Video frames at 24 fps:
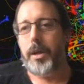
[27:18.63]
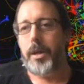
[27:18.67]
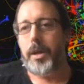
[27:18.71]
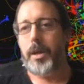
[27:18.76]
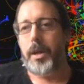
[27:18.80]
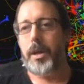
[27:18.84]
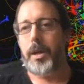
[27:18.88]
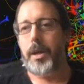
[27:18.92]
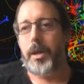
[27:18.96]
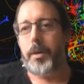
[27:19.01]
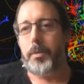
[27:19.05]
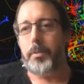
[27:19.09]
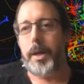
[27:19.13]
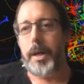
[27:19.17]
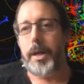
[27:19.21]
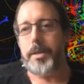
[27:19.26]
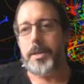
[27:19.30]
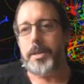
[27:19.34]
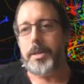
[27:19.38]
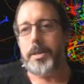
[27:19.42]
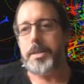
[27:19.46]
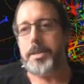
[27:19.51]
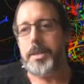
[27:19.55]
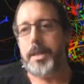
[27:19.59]
at
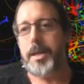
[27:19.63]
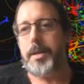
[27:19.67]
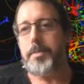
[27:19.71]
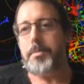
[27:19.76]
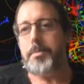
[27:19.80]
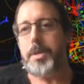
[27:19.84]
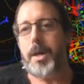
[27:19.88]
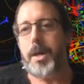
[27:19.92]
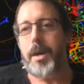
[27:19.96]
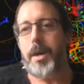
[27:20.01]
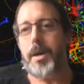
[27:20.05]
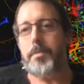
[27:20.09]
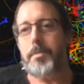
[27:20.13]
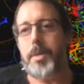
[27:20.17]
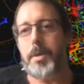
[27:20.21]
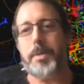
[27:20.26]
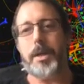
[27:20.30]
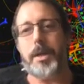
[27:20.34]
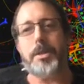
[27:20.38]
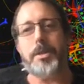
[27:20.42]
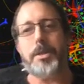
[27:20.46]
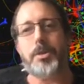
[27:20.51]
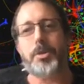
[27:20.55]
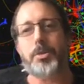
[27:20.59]
the same time that
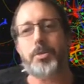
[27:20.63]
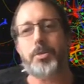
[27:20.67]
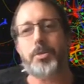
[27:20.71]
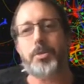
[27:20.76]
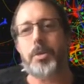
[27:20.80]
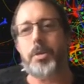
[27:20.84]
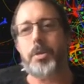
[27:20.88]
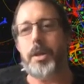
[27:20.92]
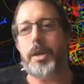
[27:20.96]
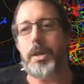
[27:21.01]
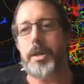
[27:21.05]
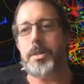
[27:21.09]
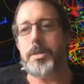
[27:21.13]
my school